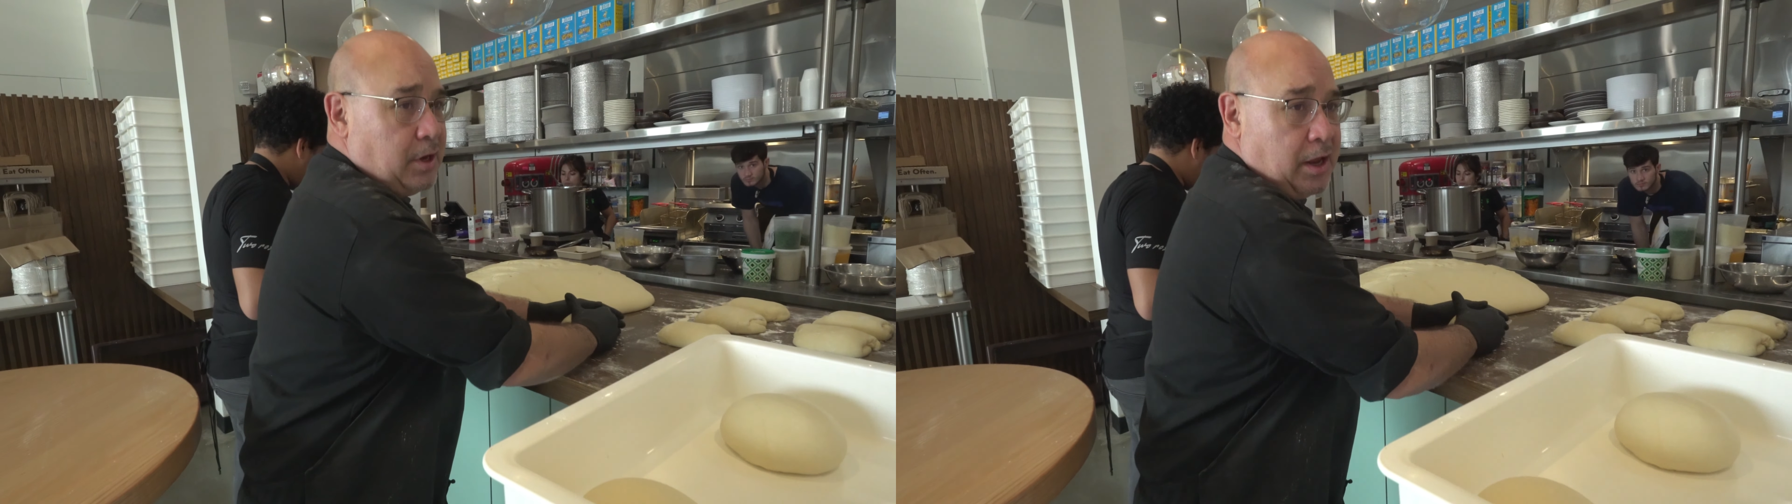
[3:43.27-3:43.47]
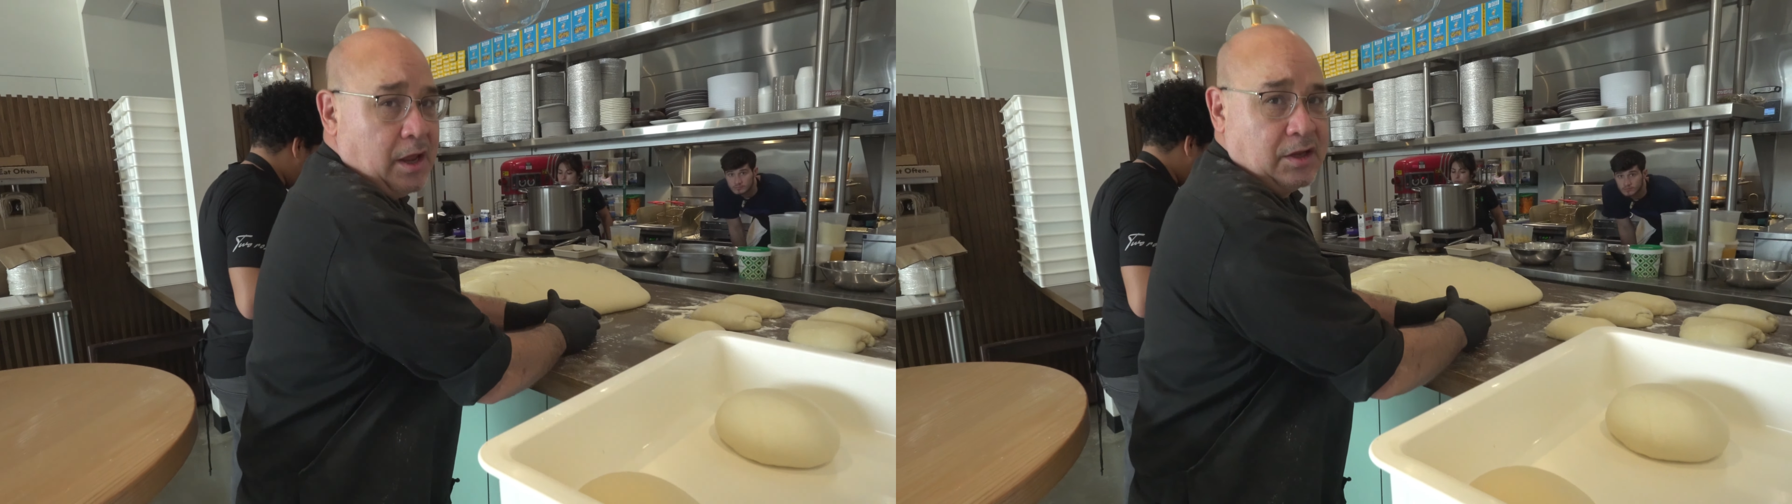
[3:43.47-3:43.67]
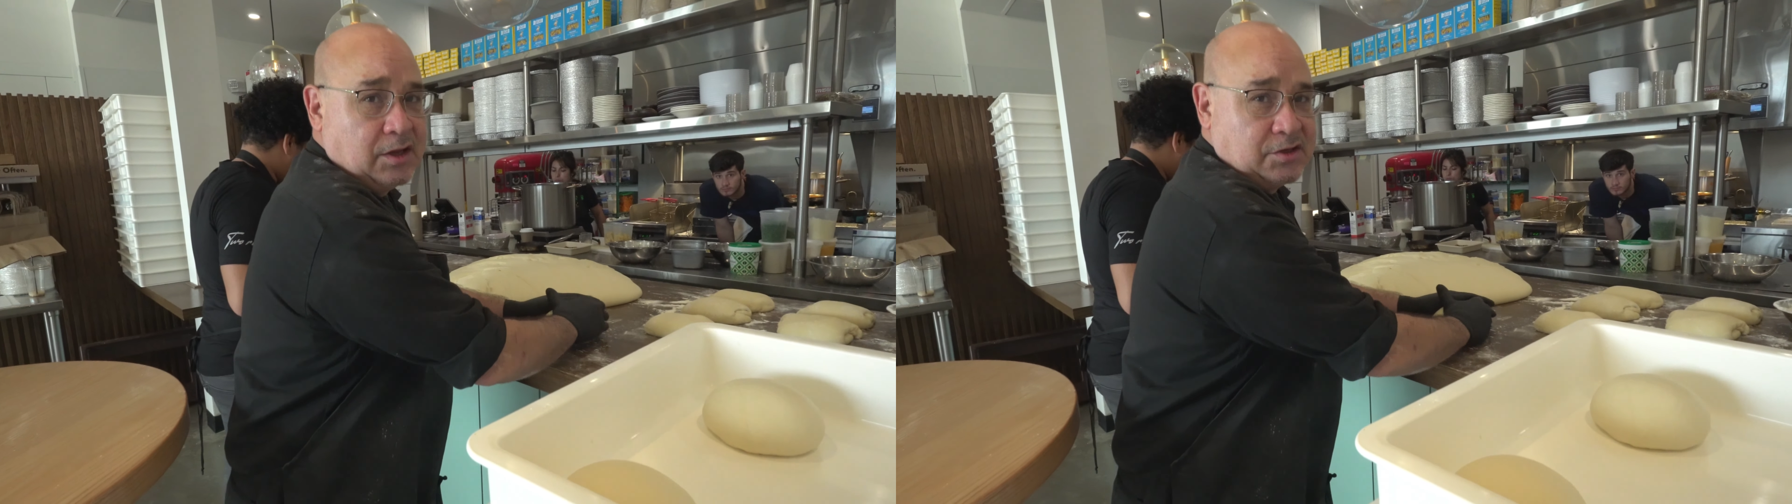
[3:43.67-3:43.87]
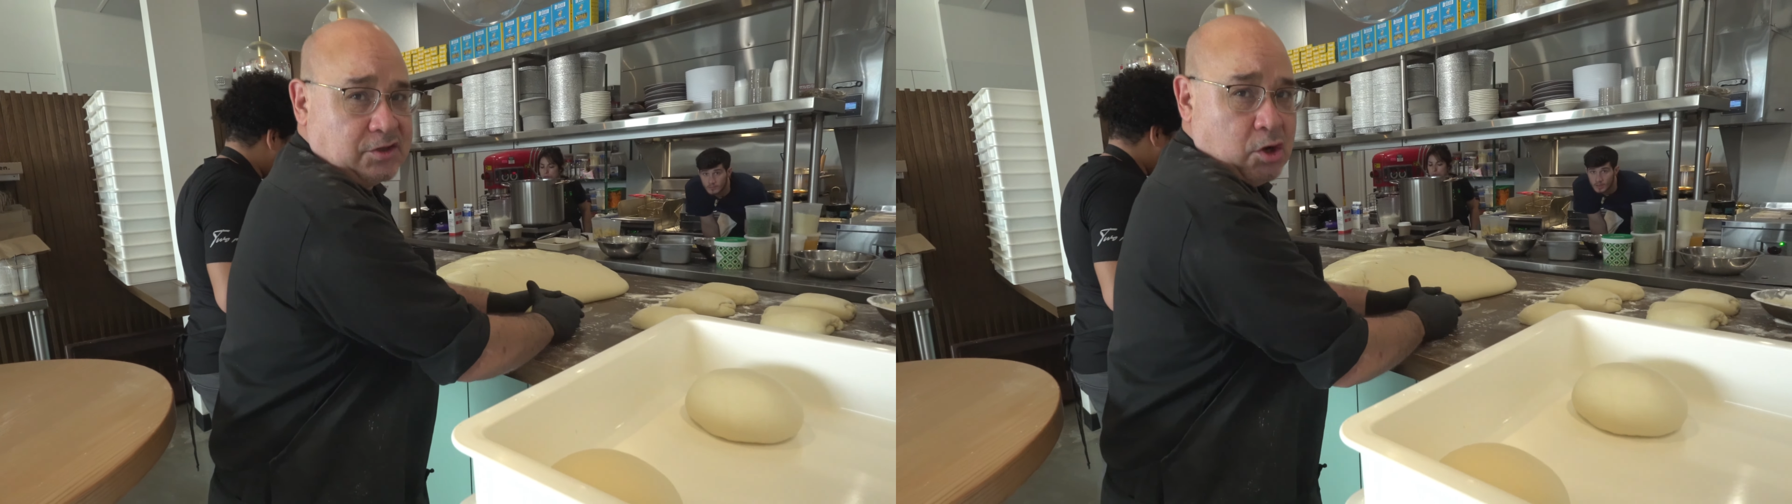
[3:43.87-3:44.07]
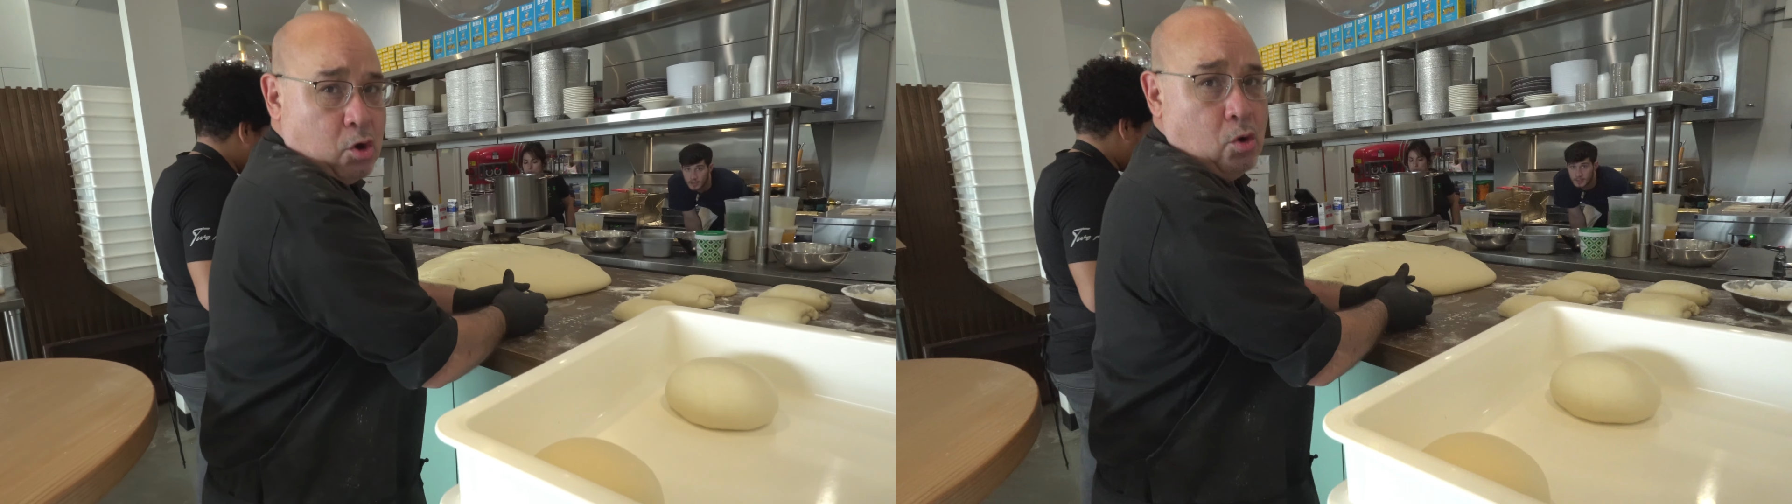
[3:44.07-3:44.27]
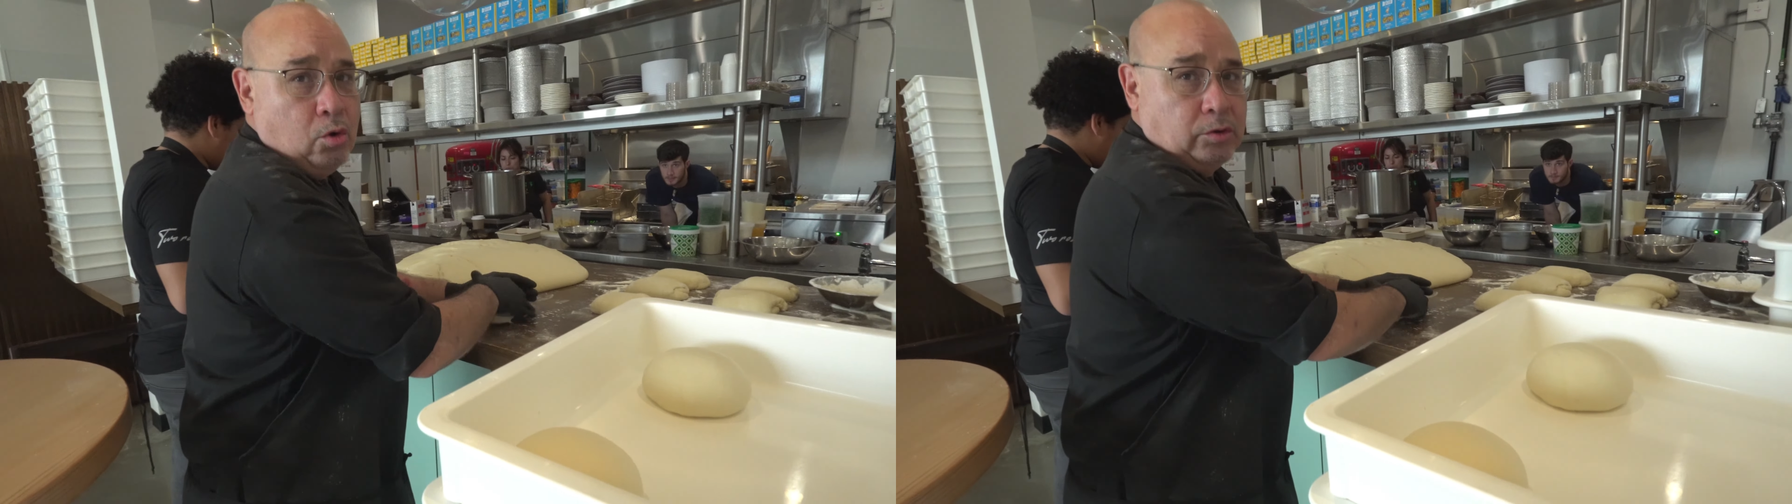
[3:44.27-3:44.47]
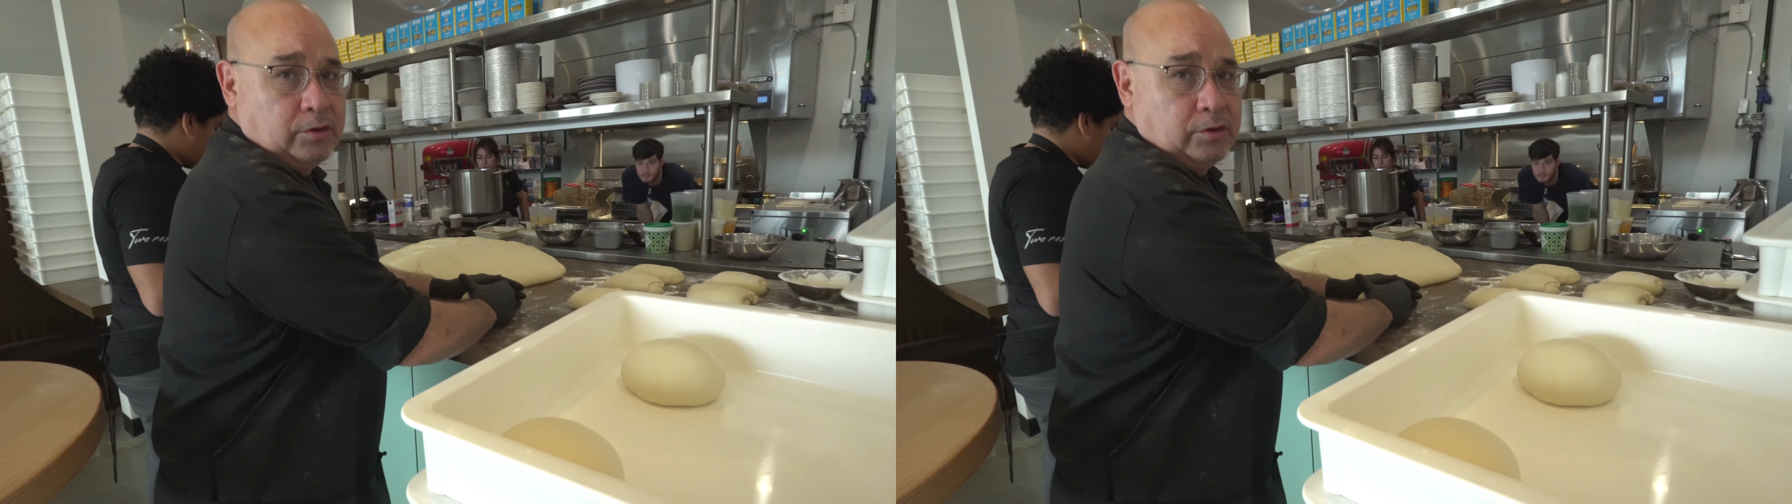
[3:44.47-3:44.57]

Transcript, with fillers: and packed. They